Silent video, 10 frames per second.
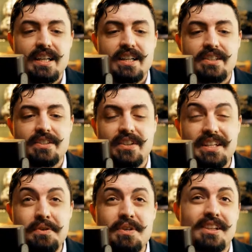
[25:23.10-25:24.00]
so that
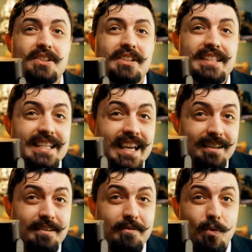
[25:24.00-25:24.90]
you can
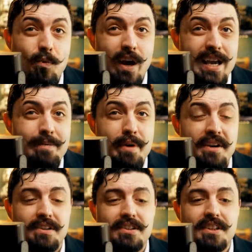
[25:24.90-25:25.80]
get way
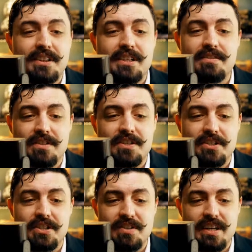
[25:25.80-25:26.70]
better
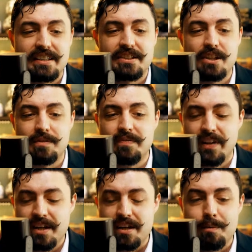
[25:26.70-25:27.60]
conversion rates. So,
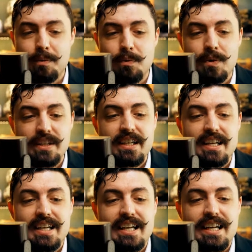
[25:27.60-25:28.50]
number one,
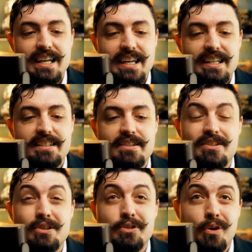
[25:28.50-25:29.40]
is
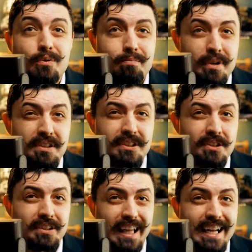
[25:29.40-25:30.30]
don't build
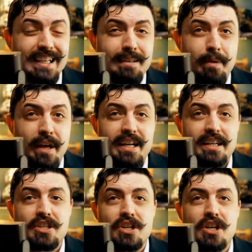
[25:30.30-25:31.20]
your landing
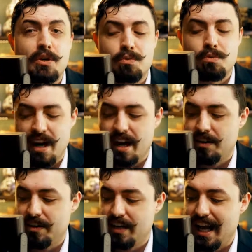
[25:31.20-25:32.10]
page
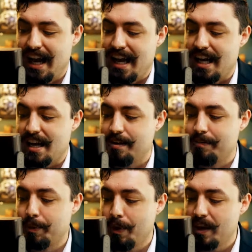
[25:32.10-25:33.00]
around a
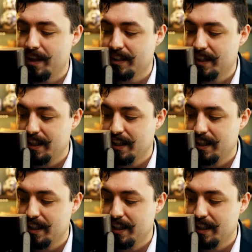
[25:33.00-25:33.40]
product,